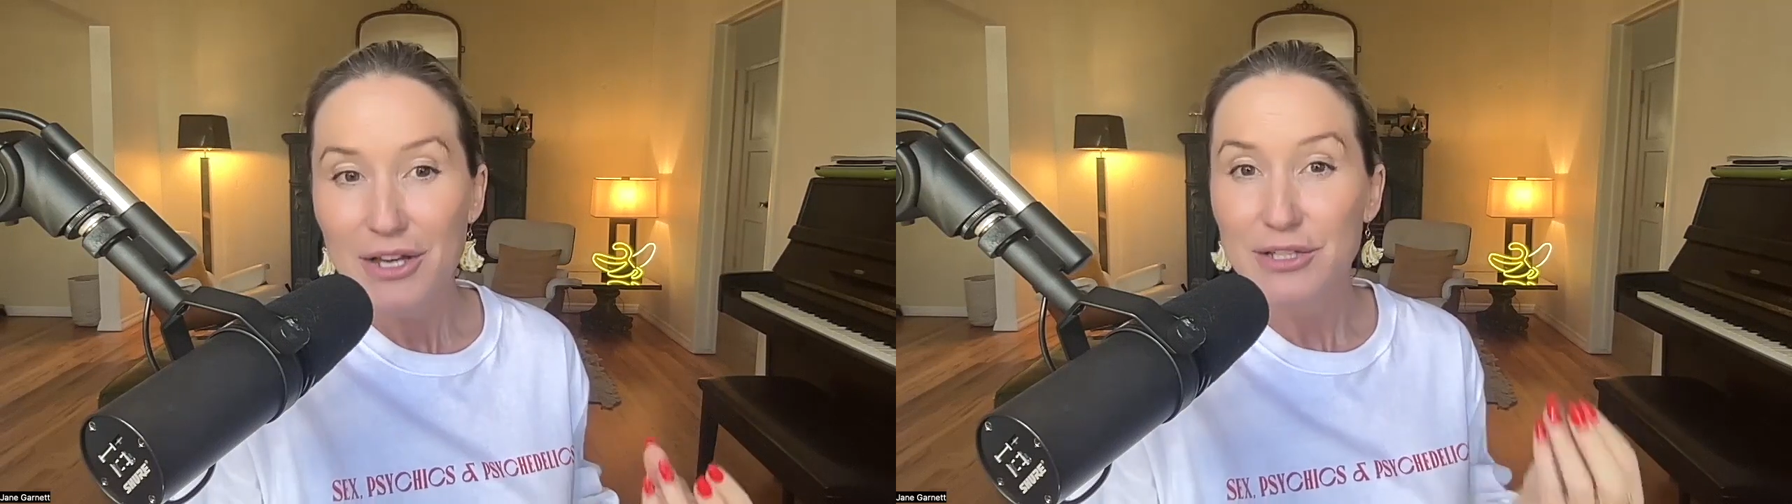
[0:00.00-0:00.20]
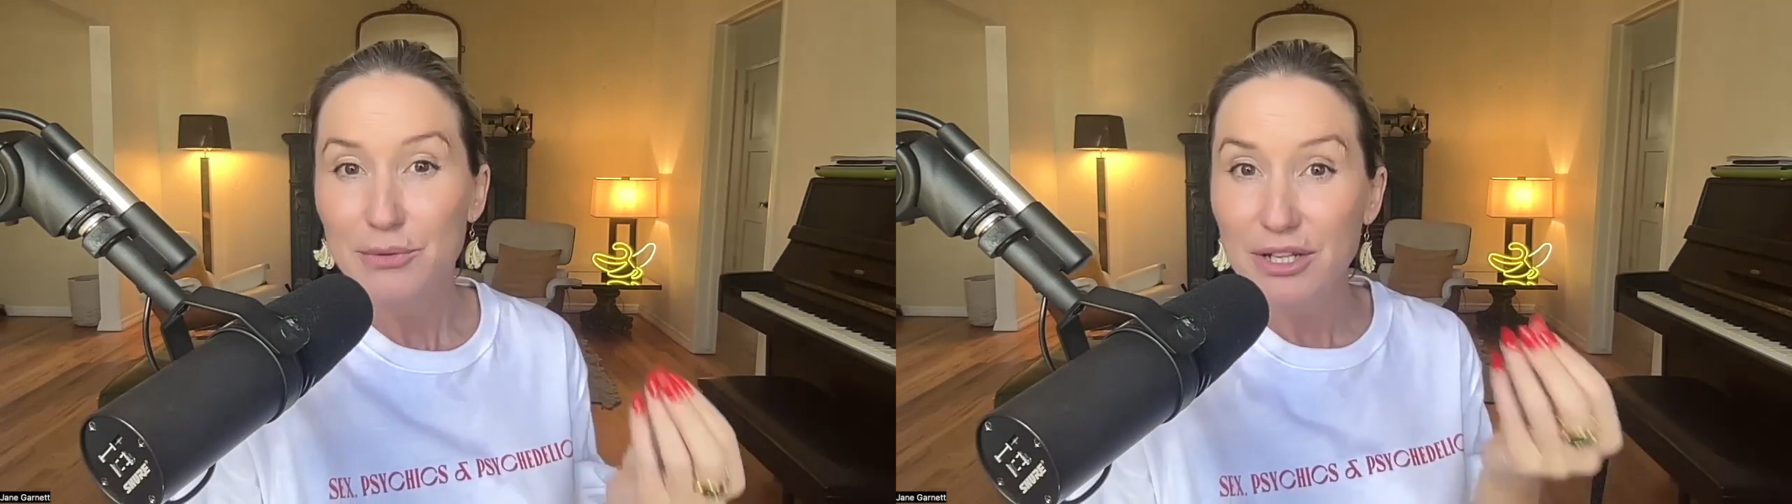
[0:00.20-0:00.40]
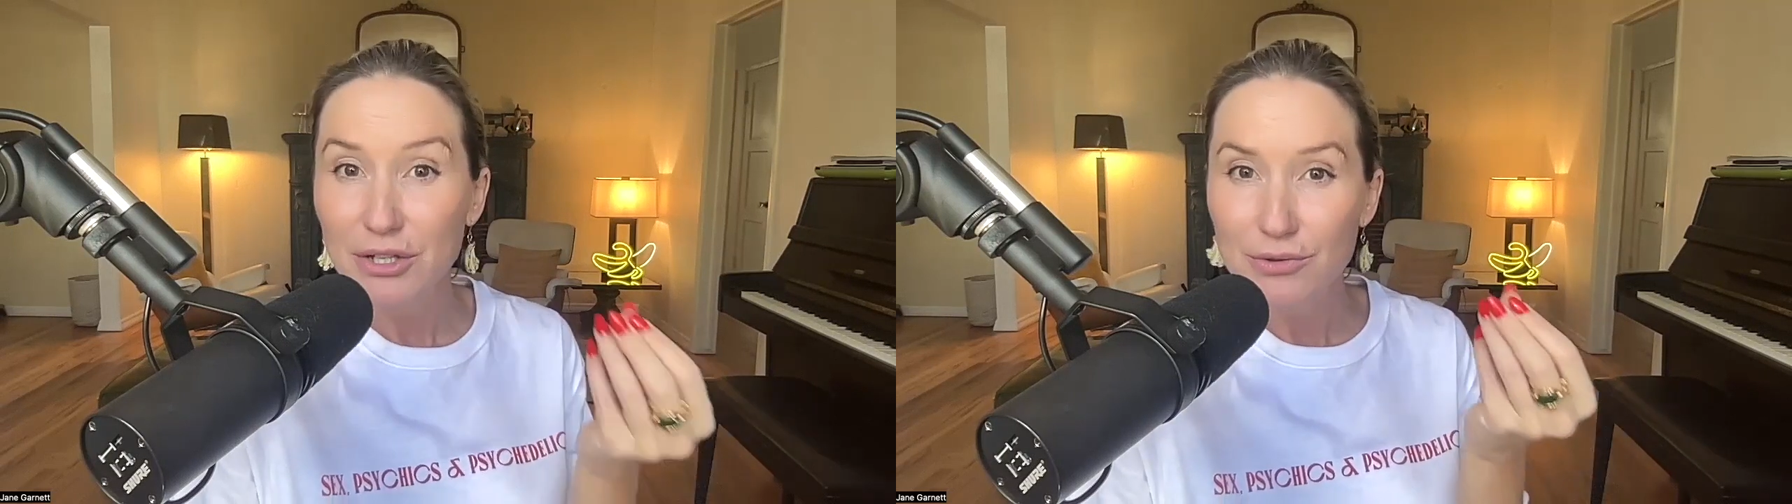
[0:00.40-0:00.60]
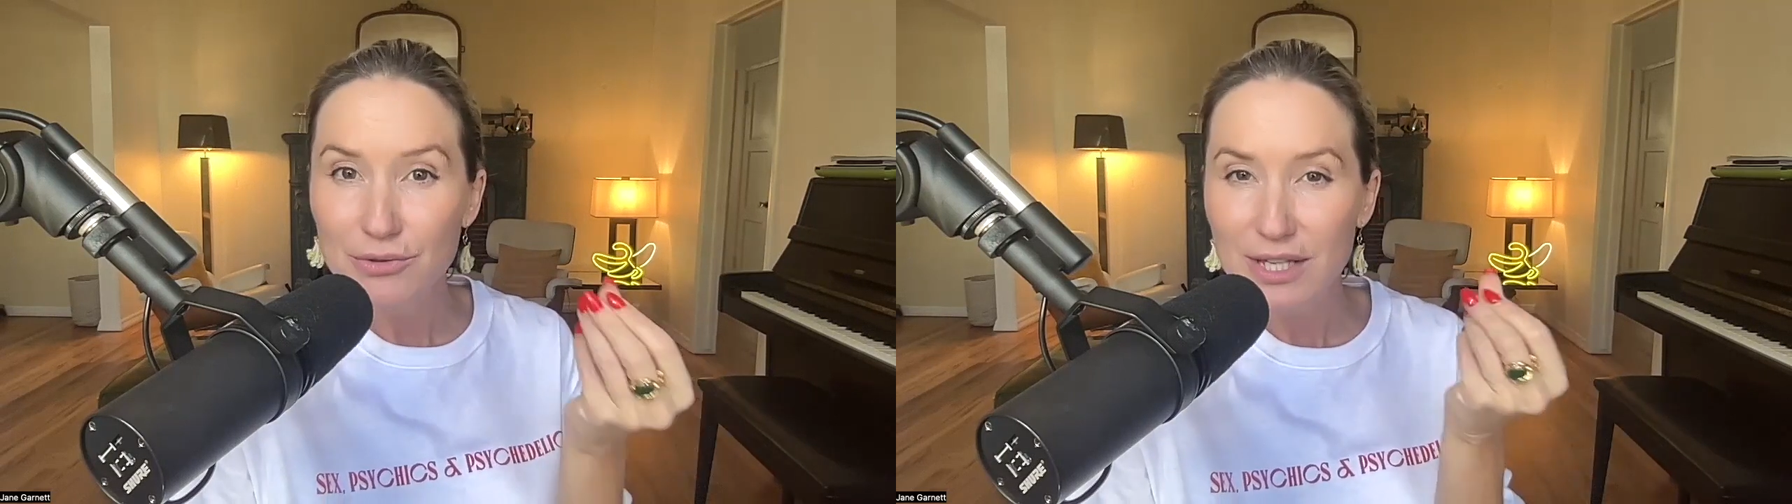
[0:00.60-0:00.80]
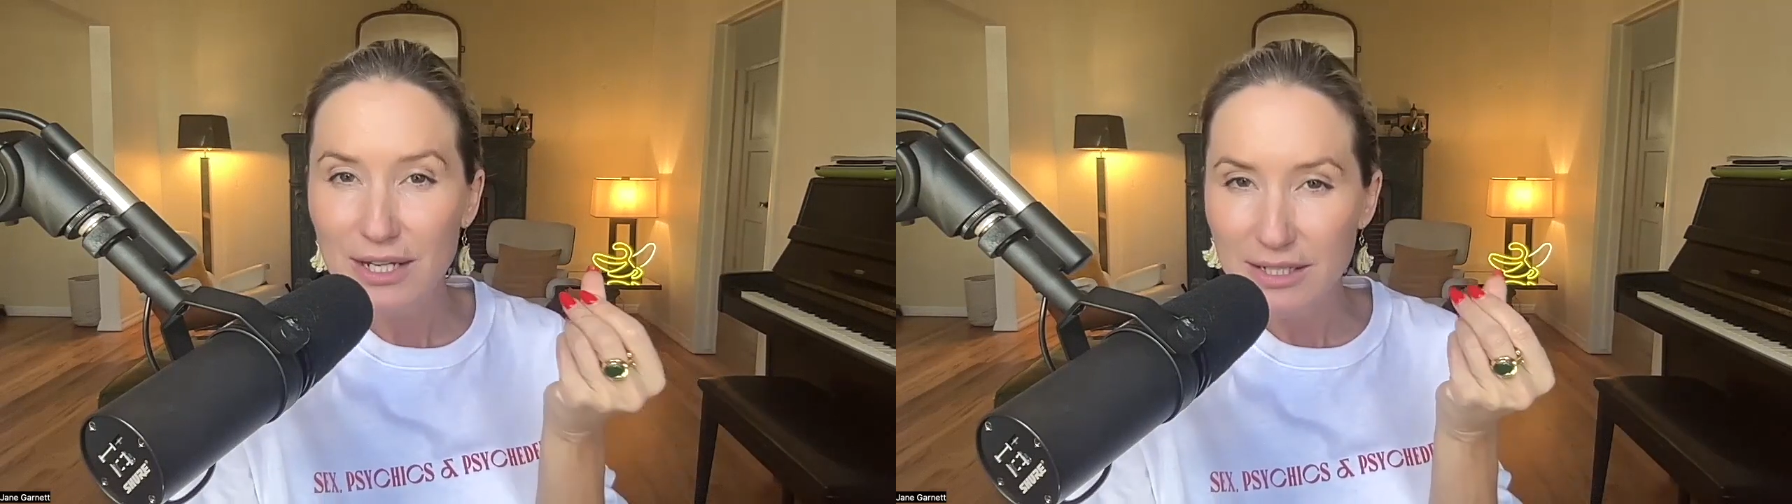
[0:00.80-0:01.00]
So we're
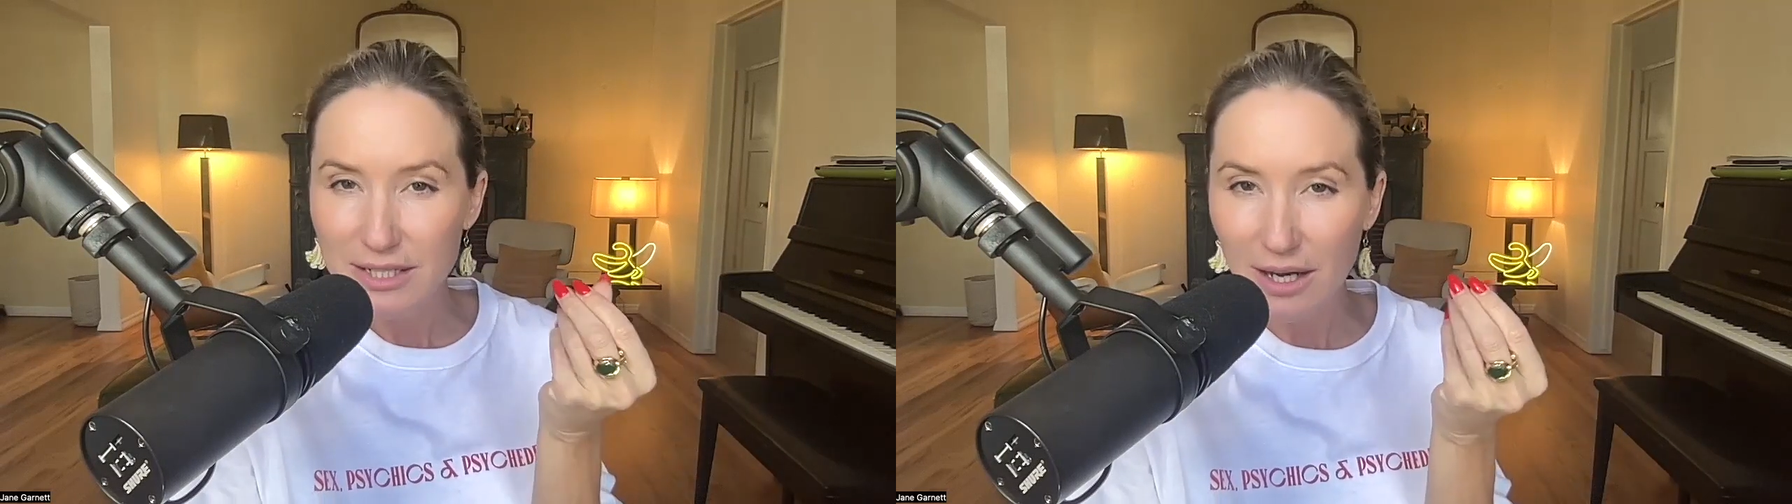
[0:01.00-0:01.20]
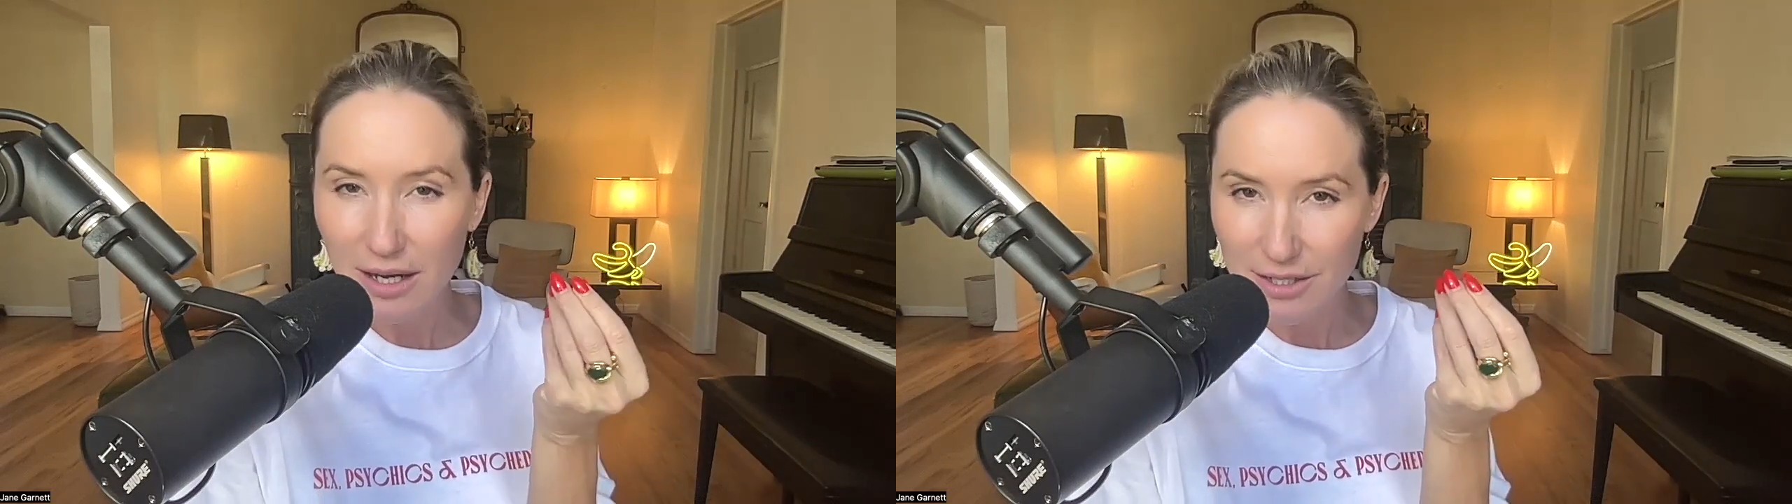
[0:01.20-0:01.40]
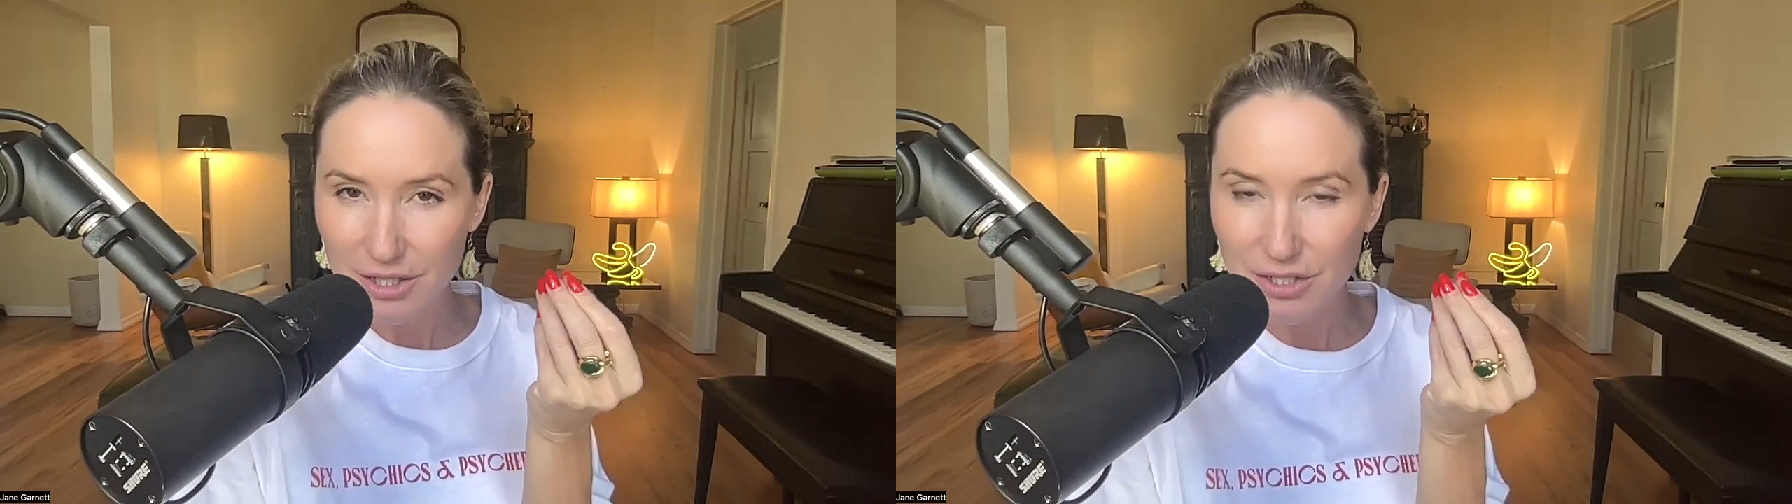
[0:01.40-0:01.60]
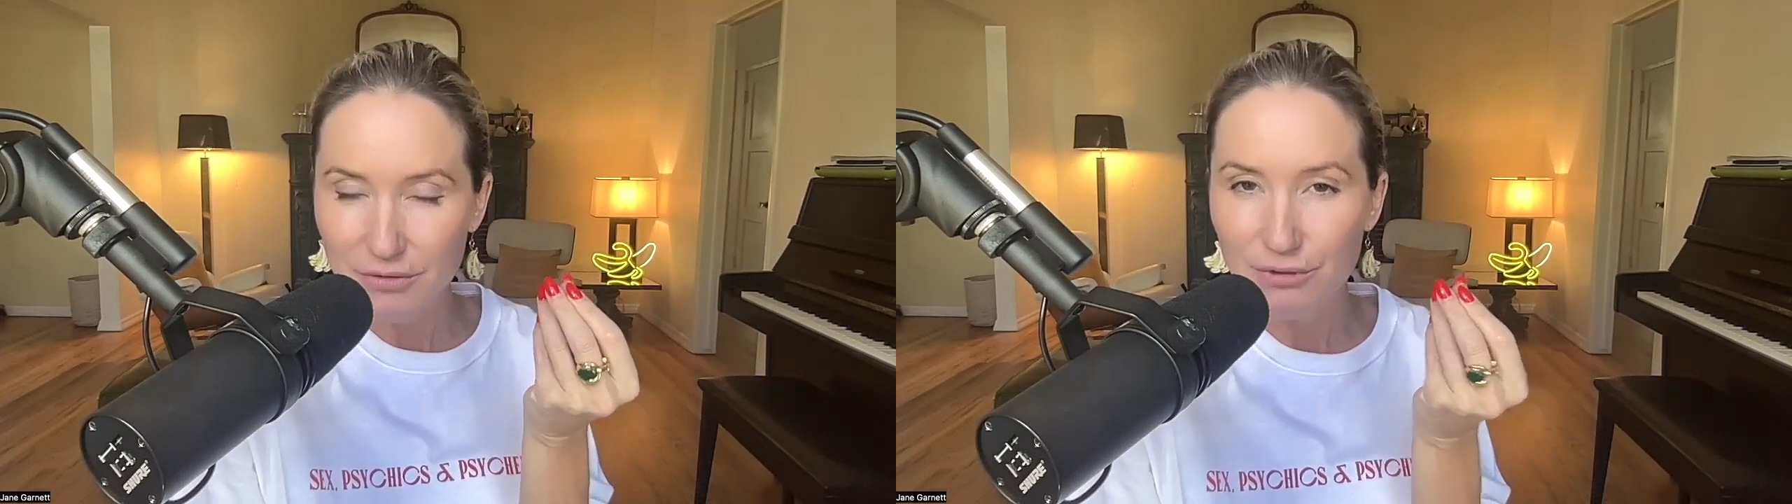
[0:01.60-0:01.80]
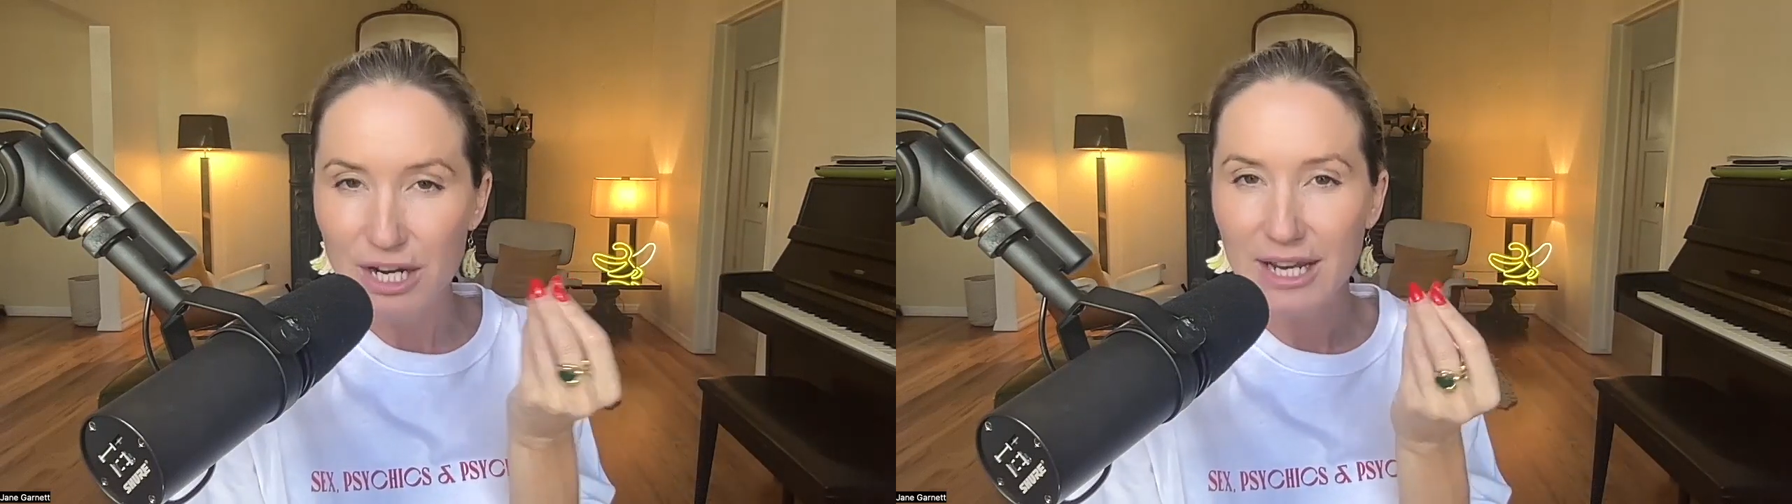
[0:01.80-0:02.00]
using touch to
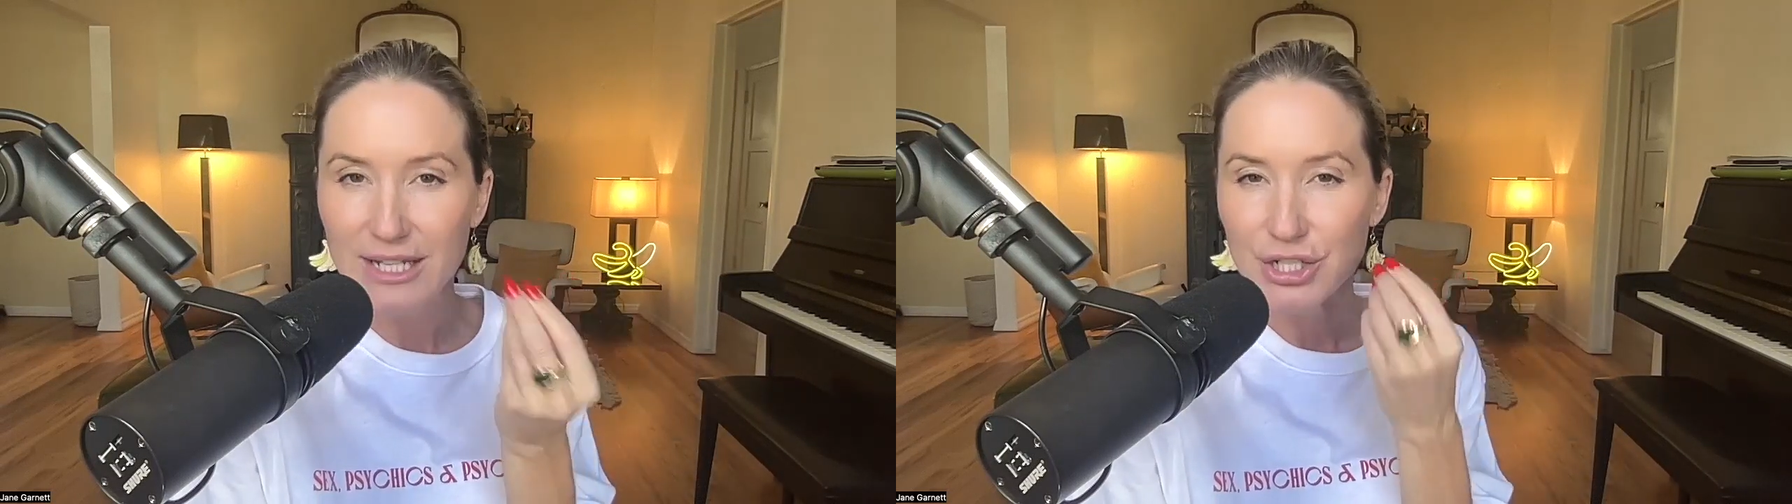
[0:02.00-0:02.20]
really